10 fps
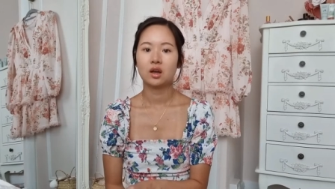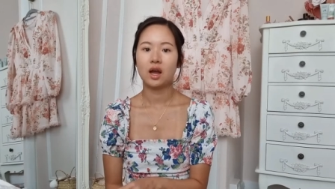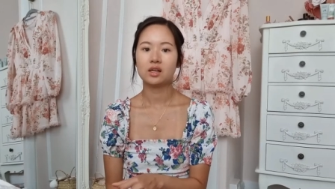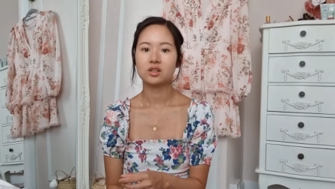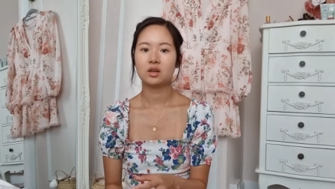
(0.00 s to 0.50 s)

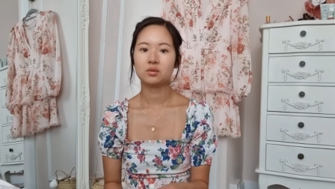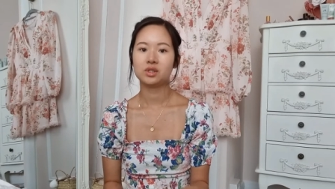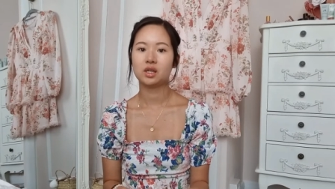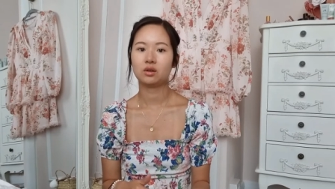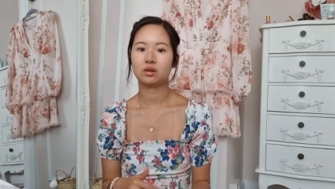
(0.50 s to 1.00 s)
As I
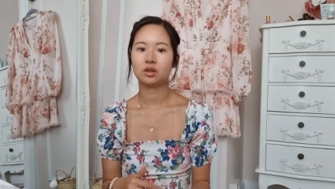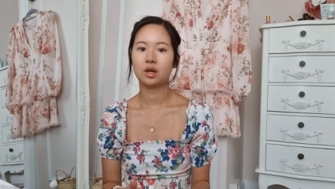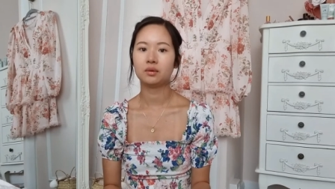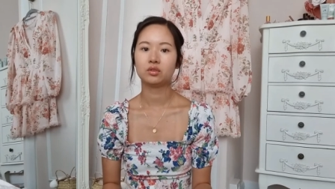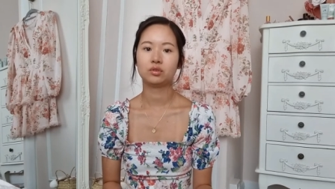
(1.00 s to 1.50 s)
was
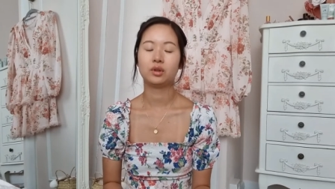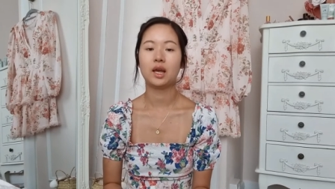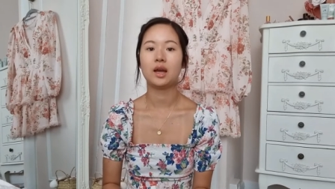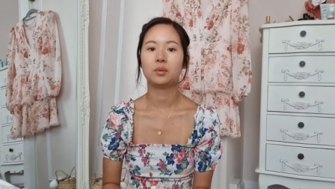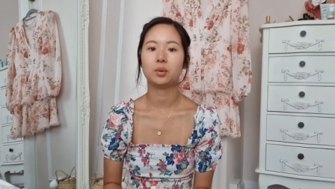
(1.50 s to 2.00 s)
going through the
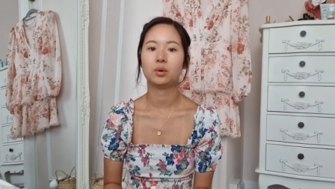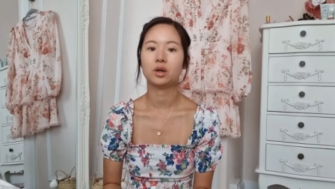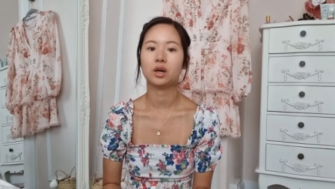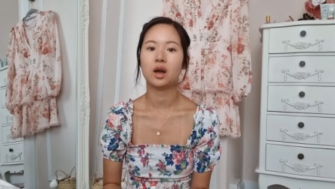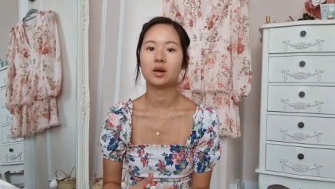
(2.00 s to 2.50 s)
airport,